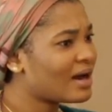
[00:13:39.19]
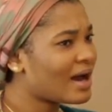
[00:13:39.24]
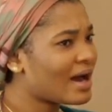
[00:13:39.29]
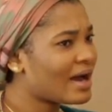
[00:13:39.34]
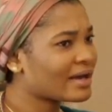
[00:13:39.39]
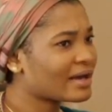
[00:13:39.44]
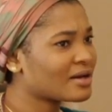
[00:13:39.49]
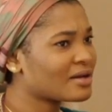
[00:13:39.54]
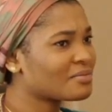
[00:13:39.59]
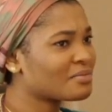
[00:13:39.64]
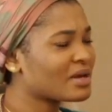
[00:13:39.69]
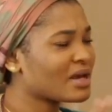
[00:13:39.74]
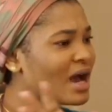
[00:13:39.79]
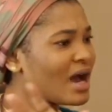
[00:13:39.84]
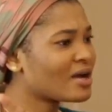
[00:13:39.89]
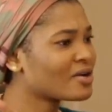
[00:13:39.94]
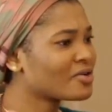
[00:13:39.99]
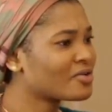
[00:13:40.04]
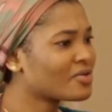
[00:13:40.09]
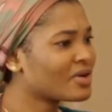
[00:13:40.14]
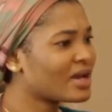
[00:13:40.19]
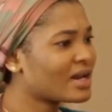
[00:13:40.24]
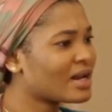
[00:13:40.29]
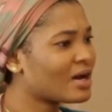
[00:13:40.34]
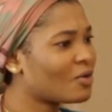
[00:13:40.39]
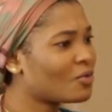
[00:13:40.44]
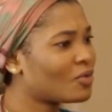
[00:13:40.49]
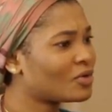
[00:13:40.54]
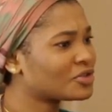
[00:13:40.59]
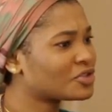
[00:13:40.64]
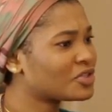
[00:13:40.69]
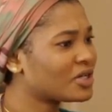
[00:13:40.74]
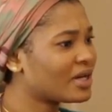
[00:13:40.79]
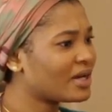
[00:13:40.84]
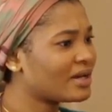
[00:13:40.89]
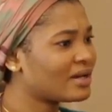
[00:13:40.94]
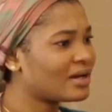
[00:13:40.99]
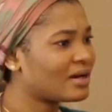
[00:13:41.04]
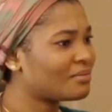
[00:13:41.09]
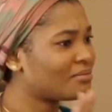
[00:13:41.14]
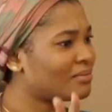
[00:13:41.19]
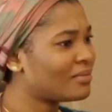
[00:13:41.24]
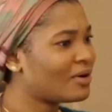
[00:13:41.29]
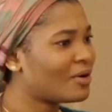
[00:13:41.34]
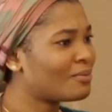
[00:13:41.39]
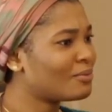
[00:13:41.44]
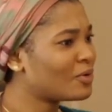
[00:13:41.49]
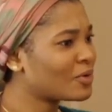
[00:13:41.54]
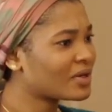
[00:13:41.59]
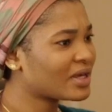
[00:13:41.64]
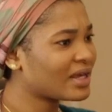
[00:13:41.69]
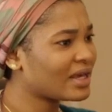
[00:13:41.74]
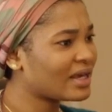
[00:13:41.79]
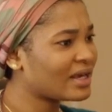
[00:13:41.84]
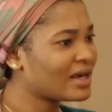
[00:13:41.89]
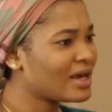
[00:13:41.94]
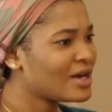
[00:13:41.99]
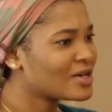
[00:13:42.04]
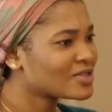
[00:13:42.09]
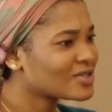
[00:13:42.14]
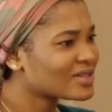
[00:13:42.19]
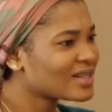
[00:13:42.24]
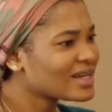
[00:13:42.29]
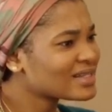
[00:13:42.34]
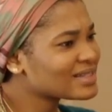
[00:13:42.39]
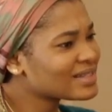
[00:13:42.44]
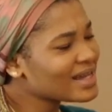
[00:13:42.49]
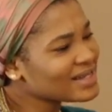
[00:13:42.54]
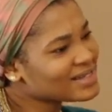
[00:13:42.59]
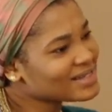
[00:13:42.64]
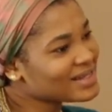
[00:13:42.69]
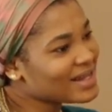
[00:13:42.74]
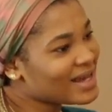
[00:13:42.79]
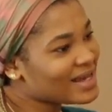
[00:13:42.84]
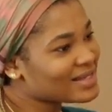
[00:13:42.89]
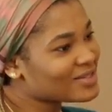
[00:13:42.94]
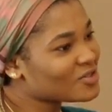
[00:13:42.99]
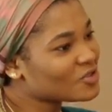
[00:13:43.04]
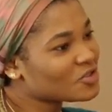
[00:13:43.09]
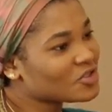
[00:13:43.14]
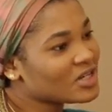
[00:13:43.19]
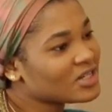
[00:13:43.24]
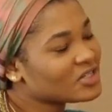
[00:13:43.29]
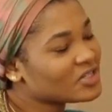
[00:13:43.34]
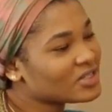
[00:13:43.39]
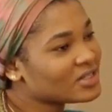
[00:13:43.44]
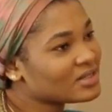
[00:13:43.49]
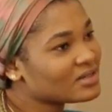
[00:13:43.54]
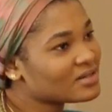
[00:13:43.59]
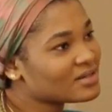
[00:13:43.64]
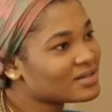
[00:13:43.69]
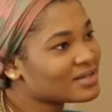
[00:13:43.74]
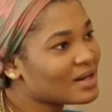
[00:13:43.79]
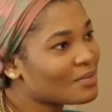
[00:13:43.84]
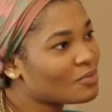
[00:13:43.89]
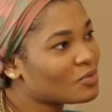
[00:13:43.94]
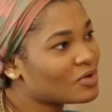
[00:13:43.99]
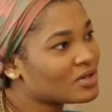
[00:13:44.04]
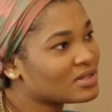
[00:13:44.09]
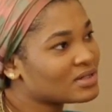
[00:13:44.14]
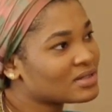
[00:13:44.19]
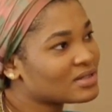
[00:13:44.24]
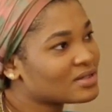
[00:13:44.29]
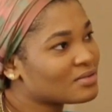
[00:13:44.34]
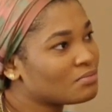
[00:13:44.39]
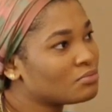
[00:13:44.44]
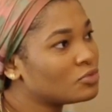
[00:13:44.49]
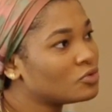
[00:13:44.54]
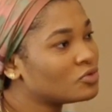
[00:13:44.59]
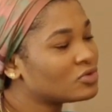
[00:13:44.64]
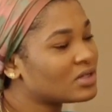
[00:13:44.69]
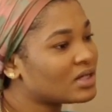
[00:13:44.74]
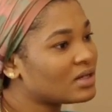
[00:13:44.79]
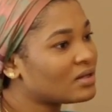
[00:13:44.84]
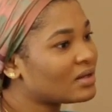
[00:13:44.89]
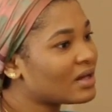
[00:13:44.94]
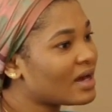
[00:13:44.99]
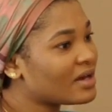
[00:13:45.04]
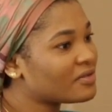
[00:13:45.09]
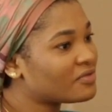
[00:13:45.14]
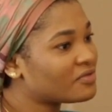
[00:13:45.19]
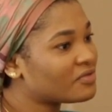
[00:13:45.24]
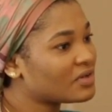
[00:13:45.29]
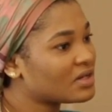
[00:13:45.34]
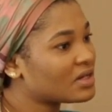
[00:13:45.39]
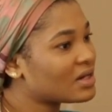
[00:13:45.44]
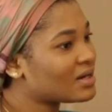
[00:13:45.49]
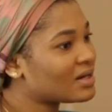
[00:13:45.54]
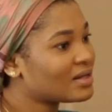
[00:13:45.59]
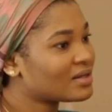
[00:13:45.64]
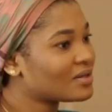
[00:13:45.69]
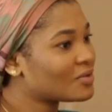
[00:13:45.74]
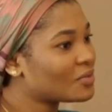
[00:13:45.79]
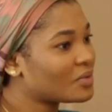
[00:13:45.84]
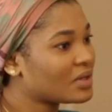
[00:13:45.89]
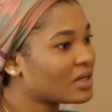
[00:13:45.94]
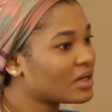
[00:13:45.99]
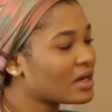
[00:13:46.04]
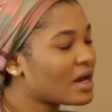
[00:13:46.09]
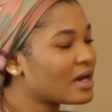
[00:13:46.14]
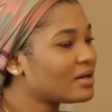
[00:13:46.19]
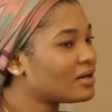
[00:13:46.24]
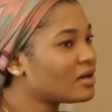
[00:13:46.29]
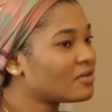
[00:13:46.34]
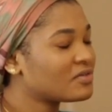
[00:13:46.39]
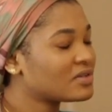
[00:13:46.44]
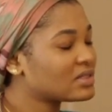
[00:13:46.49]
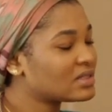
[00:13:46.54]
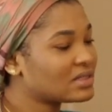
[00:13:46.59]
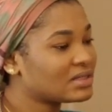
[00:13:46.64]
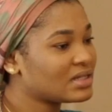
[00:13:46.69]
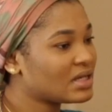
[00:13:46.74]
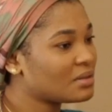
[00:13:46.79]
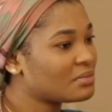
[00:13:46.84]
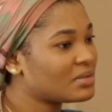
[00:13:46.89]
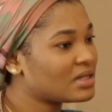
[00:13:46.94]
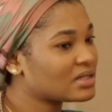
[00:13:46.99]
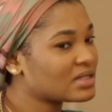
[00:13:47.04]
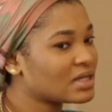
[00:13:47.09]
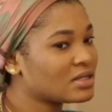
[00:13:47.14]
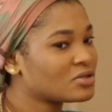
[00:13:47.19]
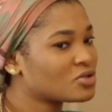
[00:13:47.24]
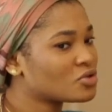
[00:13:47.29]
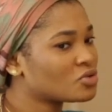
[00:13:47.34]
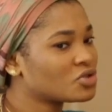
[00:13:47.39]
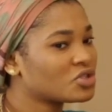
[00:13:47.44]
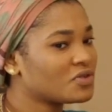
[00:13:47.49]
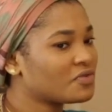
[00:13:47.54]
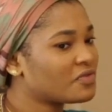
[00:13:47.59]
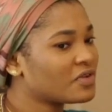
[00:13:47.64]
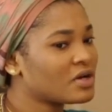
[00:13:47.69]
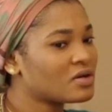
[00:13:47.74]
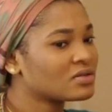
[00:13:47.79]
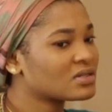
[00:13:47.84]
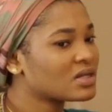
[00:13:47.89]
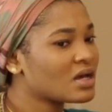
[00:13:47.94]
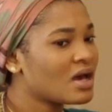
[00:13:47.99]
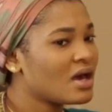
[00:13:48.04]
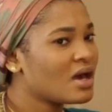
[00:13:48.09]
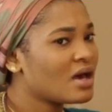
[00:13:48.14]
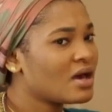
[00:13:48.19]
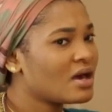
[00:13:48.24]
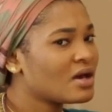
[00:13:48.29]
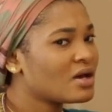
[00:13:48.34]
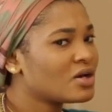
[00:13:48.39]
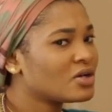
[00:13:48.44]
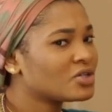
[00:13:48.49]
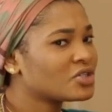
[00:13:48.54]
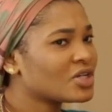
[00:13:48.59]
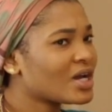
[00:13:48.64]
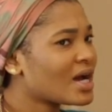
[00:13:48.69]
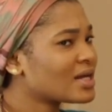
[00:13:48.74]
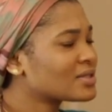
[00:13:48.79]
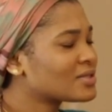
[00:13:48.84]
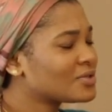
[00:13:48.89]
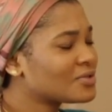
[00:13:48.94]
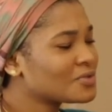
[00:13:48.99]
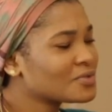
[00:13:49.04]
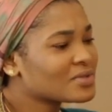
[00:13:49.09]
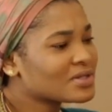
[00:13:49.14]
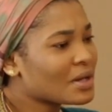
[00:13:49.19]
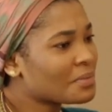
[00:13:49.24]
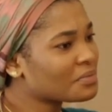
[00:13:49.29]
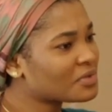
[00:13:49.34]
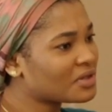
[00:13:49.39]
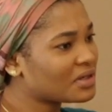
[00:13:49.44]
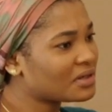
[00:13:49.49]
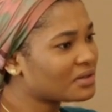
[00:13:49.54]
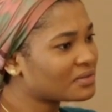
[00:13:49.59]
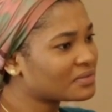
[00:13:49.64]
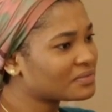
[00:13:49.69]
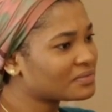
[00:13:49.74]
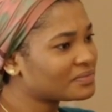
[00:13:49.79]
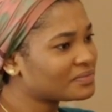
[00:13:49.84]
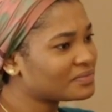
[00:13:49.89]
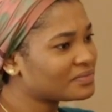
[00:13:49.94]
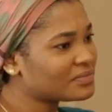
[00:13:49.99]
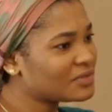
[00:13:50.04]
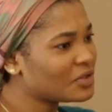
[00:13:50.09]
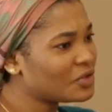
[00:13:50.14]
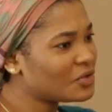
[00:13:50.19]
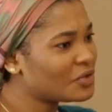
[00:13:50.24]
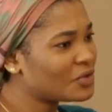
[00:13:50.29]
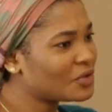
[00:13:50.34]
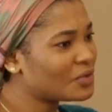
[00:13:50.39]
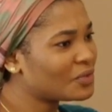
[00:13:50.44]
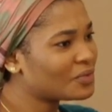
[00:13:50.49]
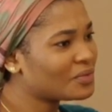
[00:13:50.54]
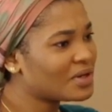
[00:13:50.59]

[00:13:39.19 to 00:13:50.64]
I can be angry and I watch her and I'm okay. Yeah. So that's nice. You're changing someone's mood and life in another way. I love entertainment, and so she felt she had to do something, you know.